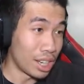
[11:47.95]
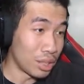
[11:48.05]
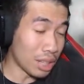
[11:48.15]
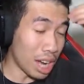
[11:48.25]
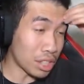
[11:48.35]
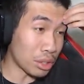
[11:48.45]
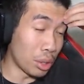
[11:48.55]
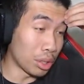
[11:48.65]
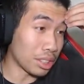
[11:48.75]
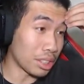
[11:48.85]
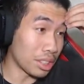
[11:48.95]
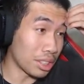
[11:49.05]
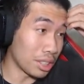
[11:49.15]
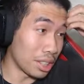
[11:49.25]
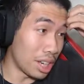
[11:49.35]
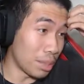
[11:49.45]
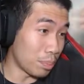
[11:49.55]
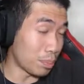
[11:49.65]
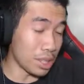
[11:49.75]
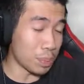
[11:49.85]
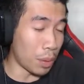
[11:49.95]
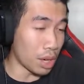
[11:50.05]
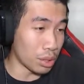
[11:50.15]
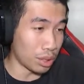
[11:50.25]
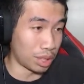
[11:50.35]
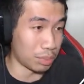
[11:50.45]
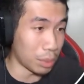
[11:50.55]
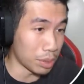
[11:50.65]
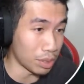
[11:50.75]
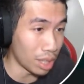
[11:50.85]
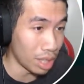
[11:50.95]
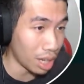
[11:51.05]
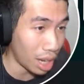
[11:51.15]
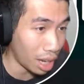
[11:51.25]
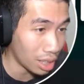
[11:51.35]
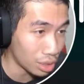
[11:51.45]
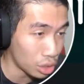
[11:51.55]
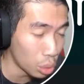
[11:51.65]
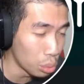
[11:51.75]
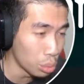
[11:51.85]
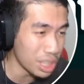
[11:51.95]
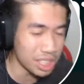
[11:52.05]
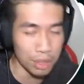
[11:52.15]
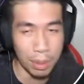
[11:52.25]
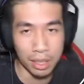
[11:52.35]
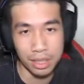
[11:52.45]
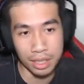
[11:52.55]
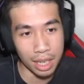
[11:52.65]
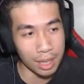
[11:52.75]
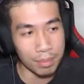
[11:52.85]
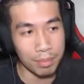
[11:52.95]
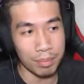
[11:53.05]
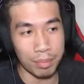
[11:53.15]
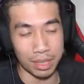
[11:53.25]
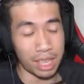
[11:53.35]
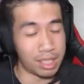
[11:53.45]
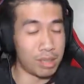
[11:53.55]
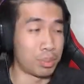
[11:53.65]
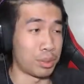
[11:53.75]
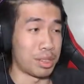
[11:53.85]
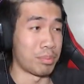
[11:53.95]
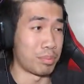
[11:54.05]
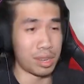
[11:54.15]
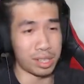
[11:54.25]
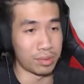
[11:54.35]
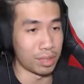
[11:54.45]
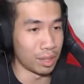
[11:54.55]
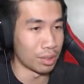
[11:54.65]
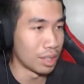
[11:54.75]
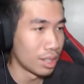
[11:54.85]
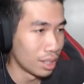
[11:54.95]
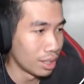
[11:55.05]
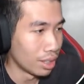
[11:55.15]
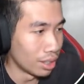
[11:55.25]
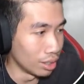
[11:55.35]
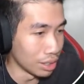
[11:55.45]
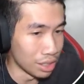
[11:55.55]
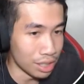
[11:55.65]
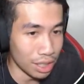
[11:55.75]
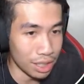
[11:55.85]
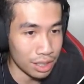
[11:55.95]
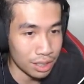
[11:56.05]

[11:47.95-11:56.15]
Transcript: You guys took... It, this probably took like maybe two weeks to make this game, but that's still pretty impressive though. Holy shit.